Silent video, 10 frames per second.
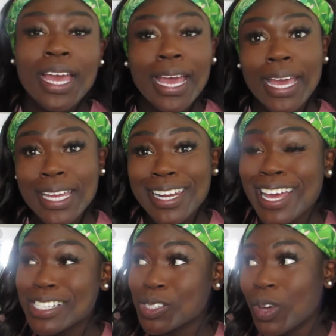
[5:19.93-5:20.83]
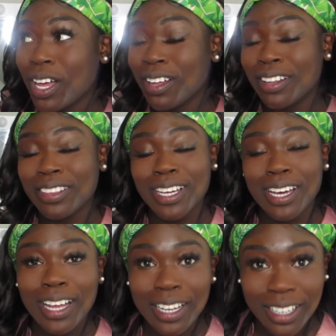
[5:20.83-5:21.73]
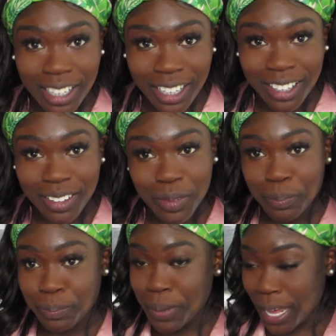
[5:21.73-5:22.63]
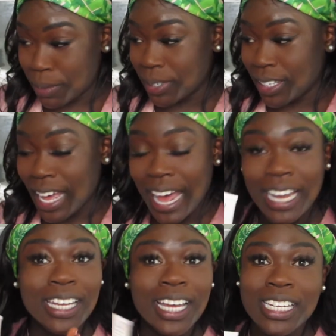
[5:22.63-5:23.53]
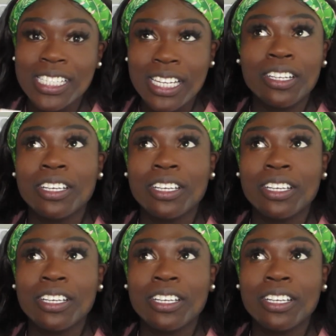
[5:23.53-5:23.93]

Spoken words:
And as well, the color, baby, I love this color.